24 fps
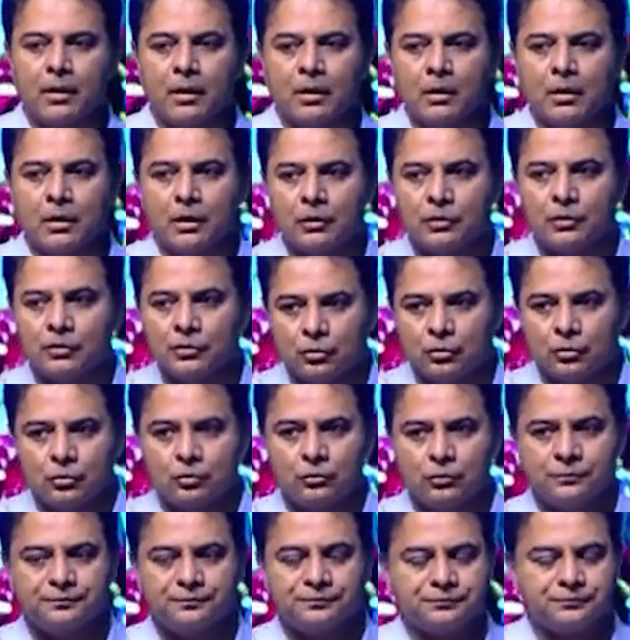to
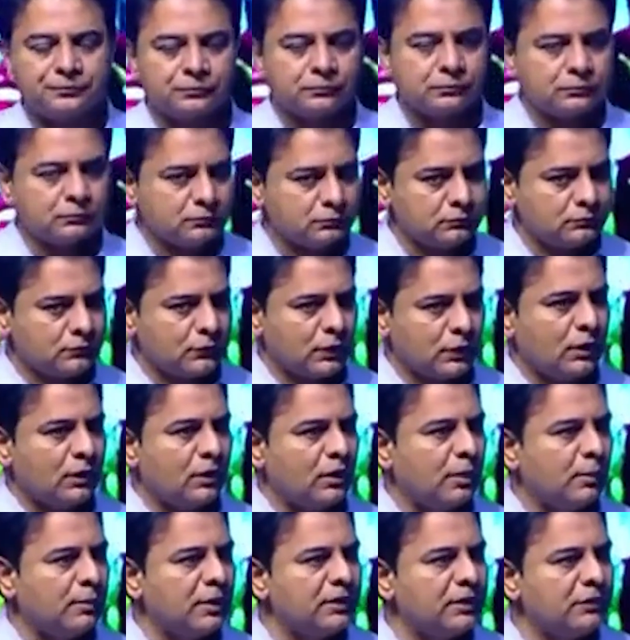
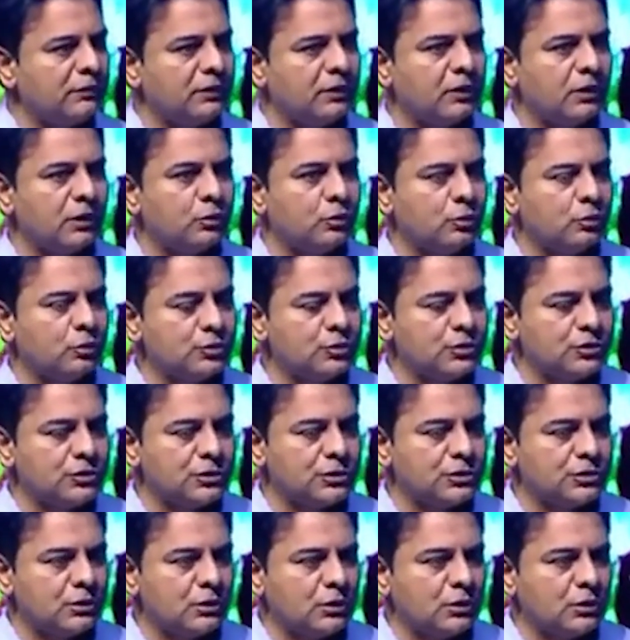Rama Devi Garu, who's